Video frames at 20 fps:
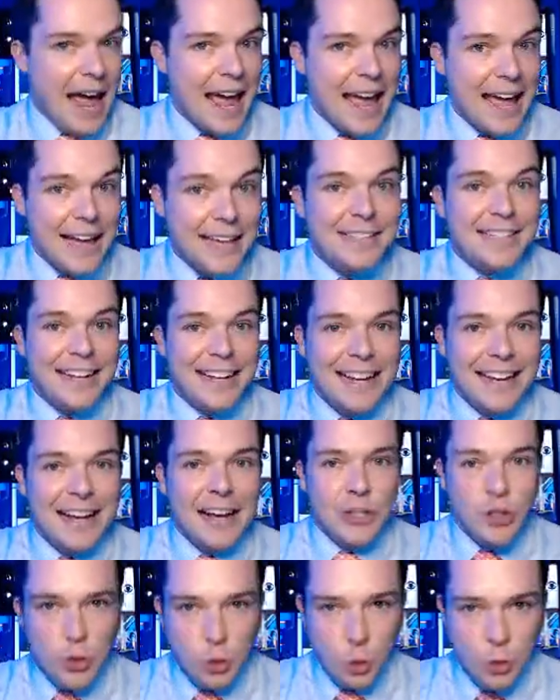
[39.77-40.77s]
And
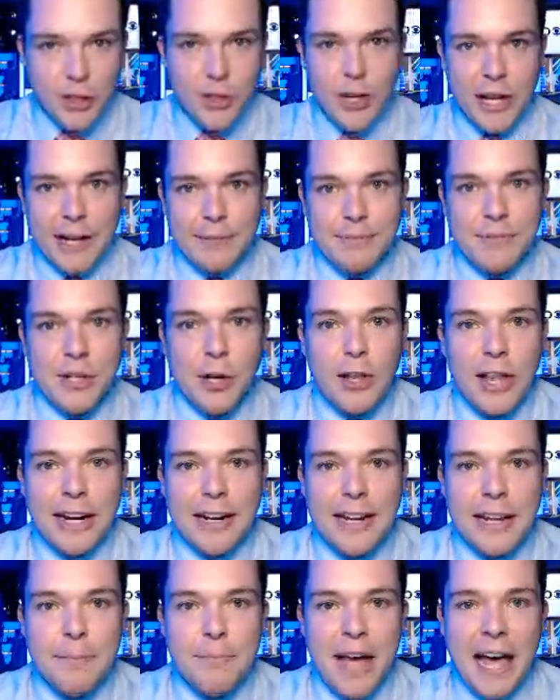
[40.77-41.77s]
Georgia saw a
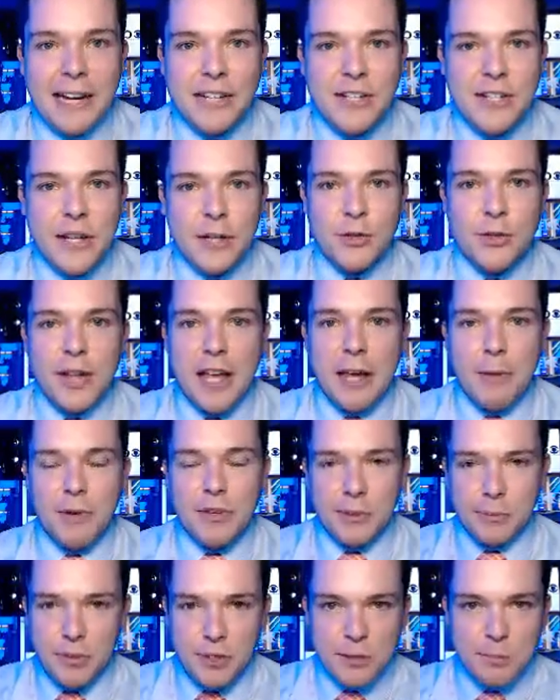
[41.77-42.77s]
lot of impacts yesterday
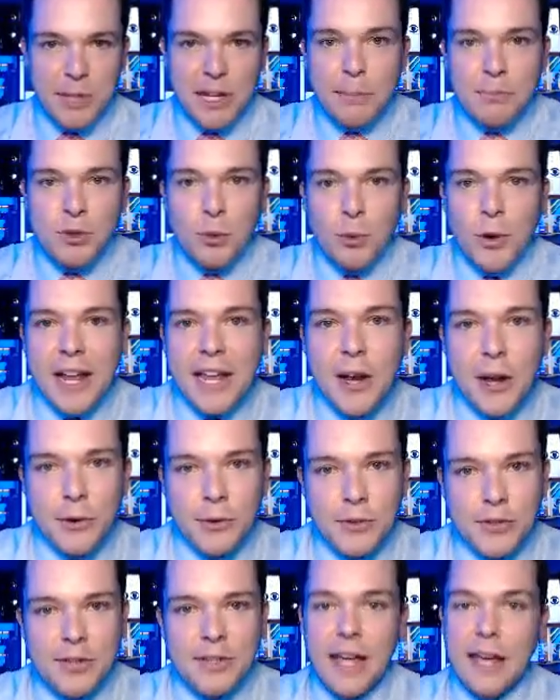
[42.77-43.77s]
with some spin up
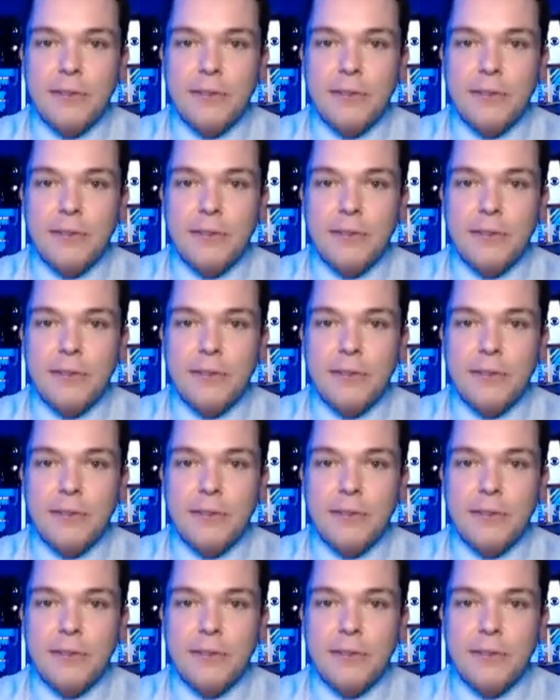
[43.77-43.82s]
tornadoes.